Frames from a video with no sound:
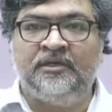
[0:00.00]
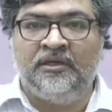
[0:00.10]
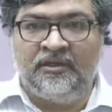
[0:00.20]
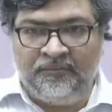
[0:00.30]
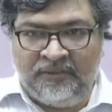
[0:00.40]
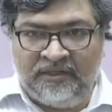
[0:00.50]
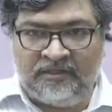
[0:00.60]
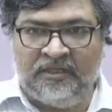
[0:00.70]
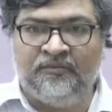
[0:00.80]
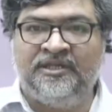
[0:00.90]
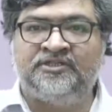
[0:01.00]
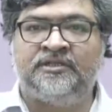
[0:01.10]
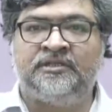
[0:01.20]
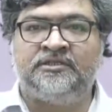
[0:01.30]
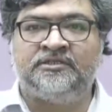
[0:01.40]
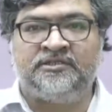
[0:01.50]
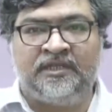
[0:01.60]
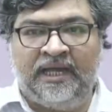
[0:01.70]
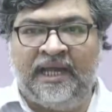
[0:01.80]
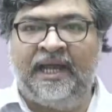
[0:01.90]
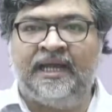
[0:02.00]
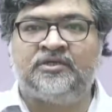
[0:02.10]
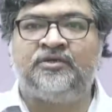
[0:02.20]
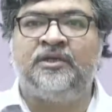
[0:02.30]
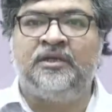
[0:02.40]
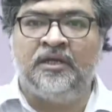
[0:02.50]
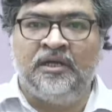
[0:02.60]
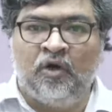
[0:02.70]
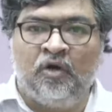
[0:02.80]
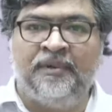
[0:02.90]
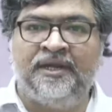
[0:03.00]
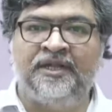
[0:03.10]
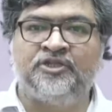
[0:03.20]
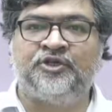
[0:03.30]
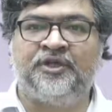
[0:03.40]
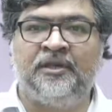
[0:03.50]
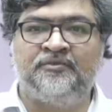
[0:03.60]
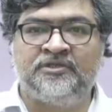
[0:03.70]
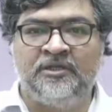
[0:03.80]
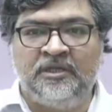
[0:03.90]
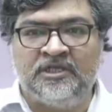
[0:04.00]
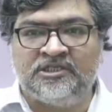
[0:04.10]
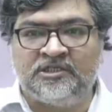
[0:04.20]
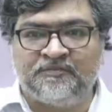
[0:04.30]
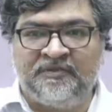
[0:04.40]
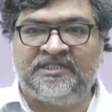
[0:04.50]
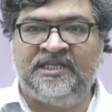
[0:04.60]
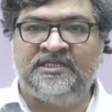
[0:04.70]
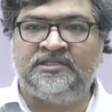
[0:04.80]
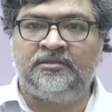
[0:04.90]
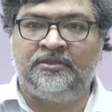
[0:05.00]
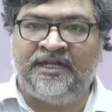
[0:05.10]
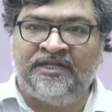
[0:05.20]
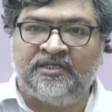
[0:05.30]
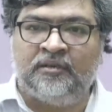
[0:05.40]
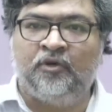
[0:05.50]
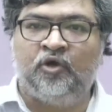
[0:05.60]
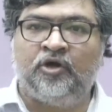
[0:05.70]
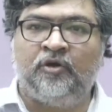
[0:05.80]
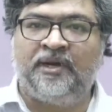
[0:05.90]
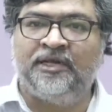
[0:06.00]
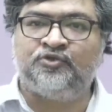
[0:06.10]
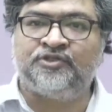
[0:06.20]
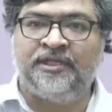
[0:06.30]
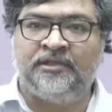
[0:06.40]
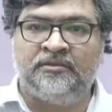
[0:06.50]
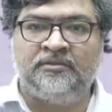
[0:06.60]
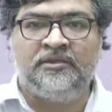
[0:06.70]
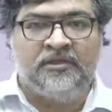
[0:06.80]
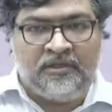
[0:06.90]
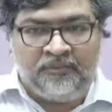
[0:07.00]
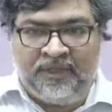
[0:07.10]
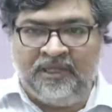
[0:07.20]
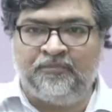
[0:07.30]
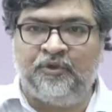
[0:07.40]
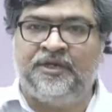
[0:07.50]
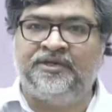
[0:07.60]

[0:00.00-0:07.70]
then conventions, act, government initiatives, species, red data book of IUCN, then protected